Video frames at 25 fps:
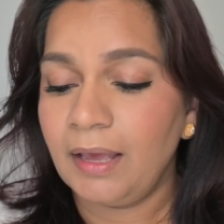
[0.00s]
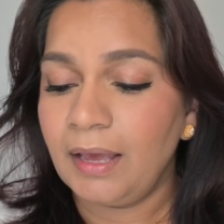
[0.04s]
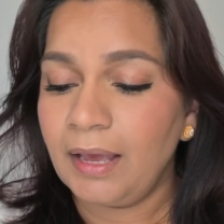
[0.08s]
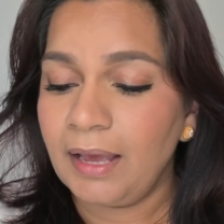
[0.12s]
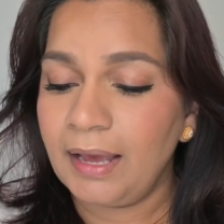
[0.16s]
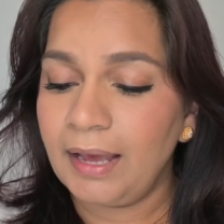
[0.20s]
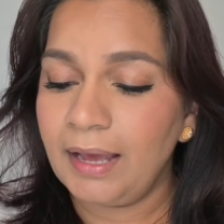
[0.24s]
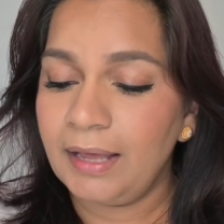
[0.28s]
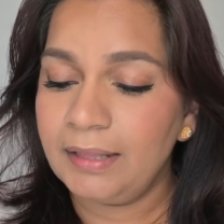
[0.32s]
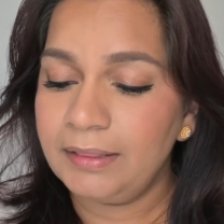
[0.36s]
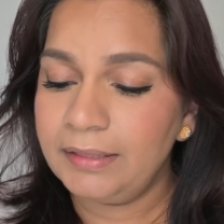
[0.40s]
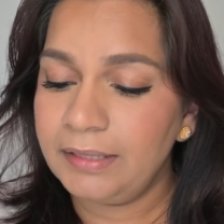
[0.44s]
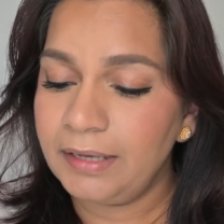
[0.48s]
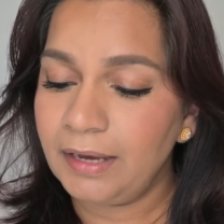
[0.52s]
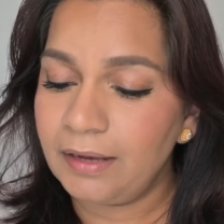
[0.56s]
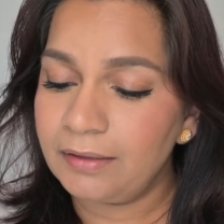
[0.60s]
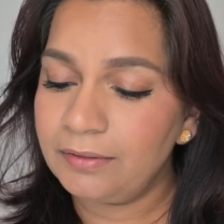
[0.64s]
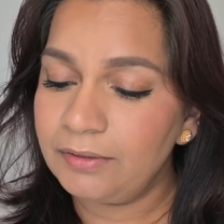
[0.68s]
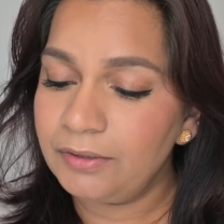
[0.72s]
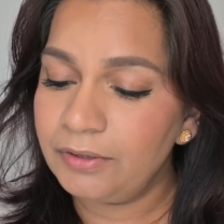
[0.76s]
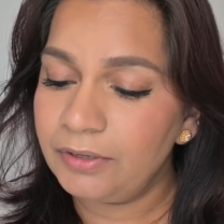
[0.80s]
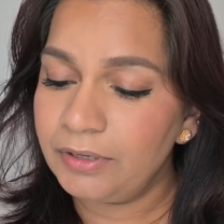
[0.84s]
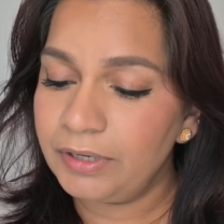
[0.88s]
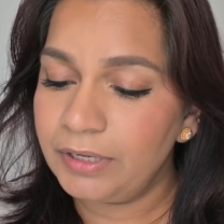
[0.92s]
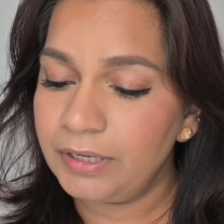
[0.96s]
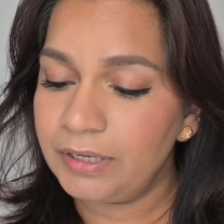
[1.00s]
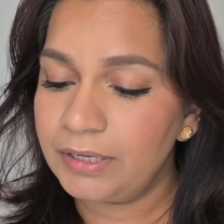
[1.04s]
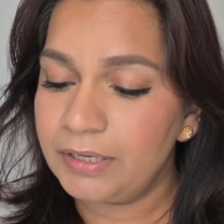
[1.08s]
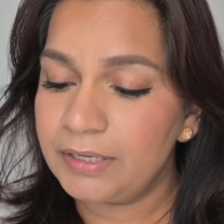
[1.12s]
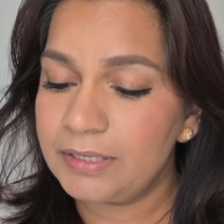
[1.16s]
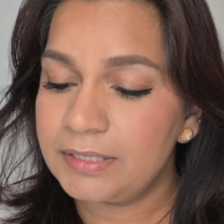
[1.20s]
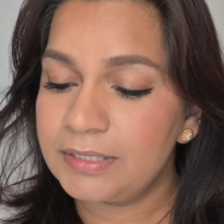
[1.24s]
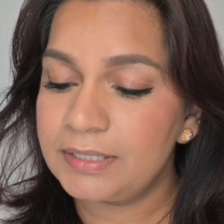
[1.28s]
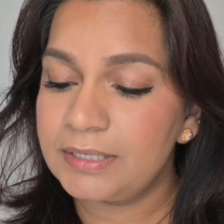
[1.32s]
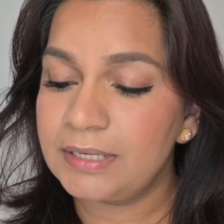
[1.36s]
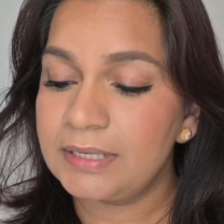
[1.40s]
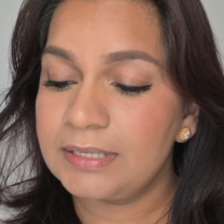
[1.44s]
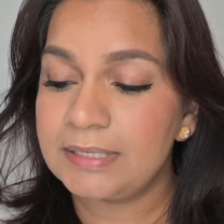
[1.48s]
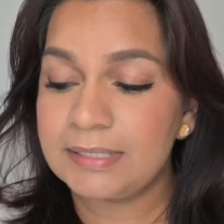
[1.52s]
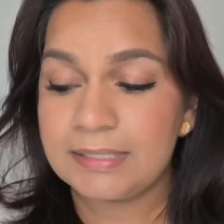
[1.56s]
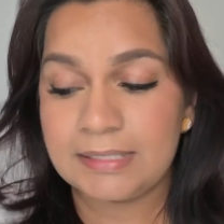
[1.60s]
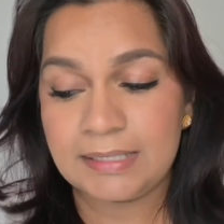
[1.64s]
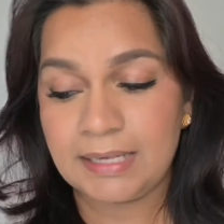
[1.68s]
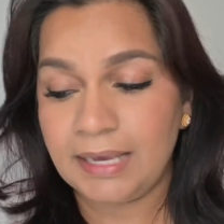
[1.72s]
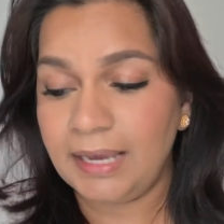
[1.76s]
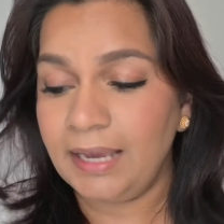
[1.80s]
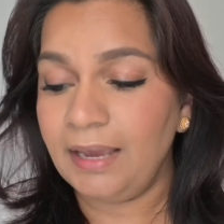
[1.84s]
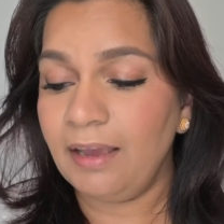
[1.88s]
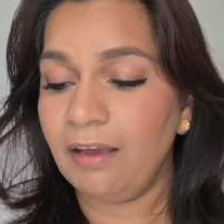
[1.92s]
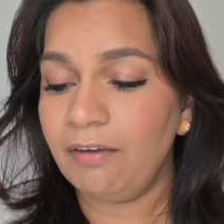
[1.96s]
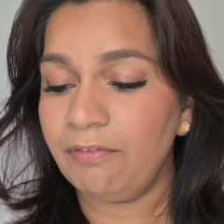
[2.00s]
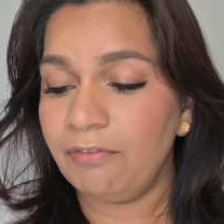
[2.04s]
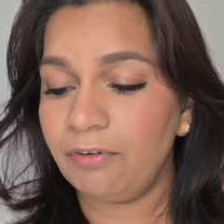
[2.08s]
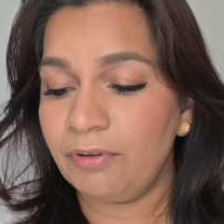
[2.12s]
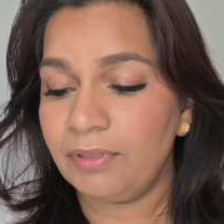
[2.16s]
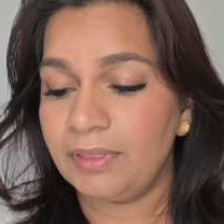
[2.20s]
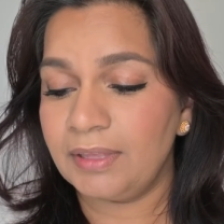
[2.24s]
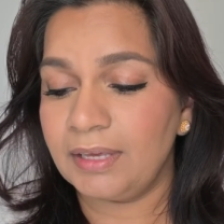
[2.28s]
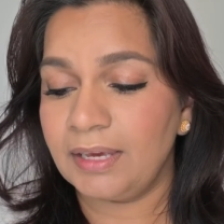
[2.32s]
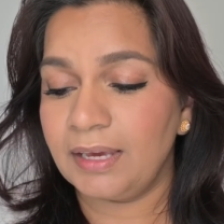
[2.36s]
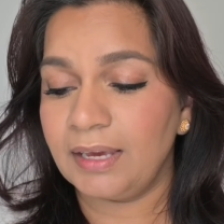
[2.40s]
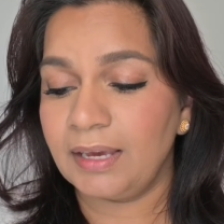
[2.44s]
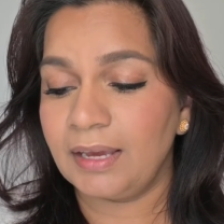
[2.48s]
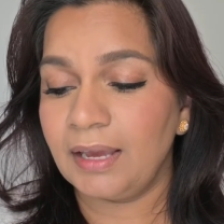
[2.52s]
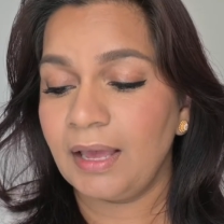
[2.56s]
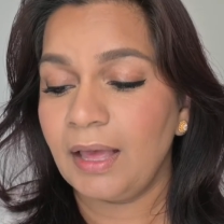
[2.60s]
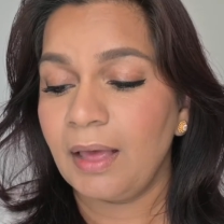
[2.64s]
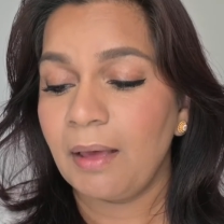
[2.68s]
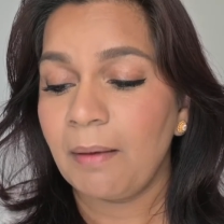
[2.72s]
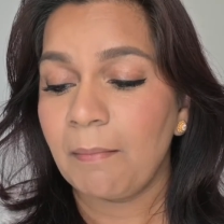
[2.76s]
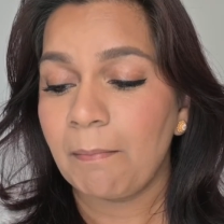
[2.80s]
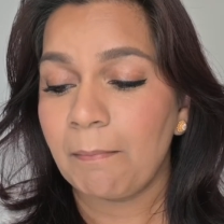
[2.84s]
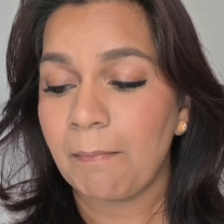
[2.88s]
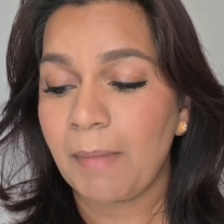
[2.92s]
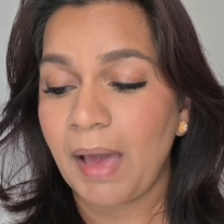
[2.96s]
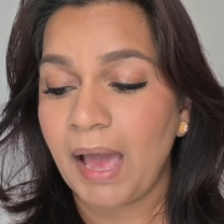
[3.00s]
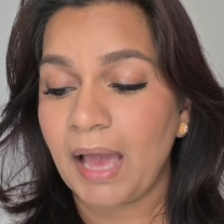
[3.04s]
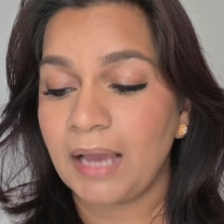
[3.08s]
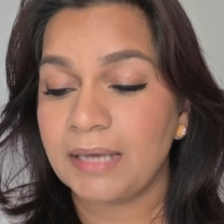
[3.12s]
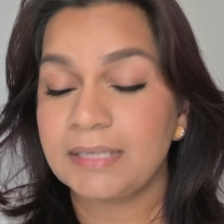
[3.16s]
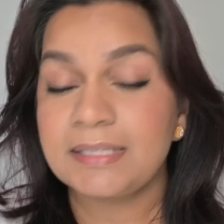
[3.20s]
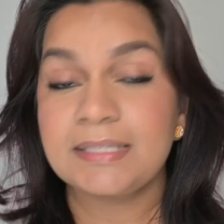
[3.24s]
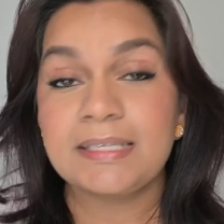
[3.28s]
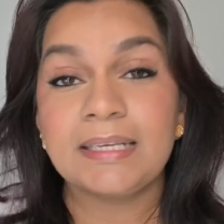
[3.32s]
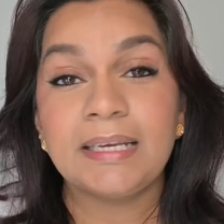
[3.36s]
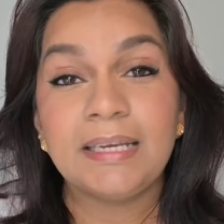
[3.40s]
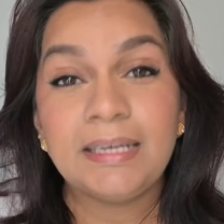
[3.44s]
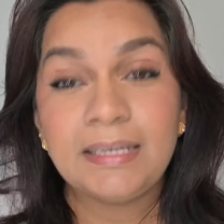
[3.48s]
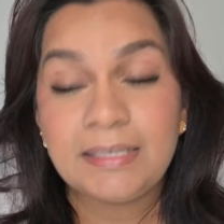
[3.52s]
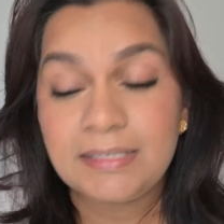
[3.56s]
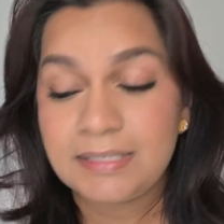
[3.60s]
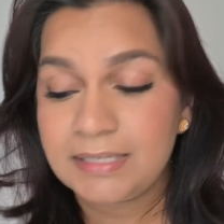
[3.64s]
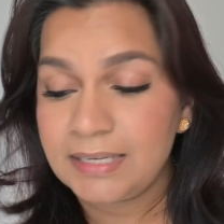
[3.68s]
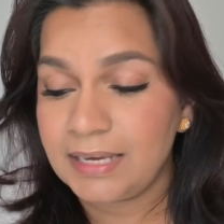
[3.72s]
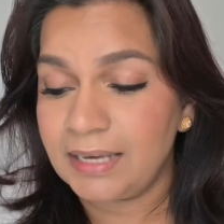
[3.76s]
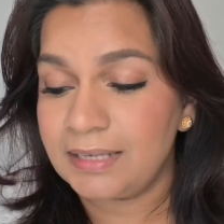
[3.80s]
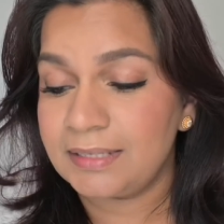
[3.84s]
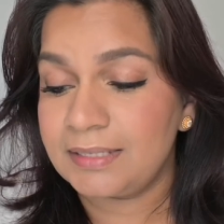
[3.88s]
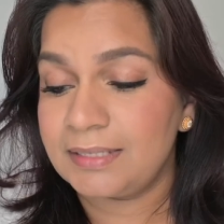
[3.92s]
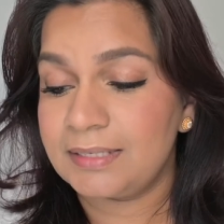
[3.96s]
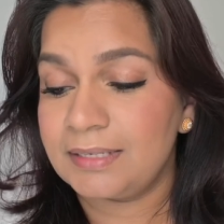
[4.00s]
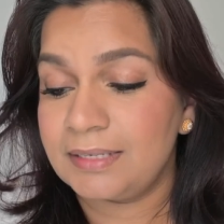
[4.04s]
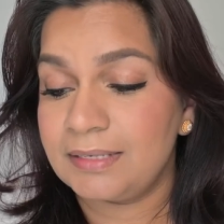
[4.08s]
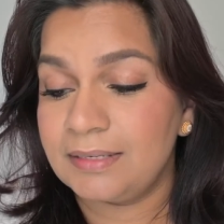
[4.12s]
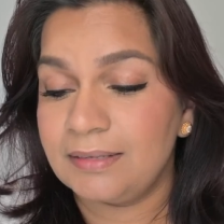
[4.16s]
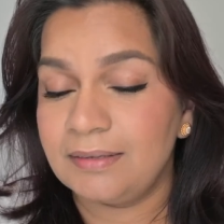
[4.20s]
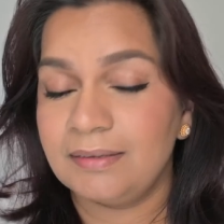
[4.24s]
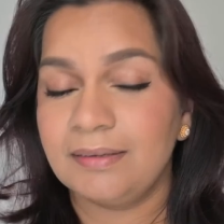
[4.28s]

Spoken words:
and the other is Say Everything Max Intensity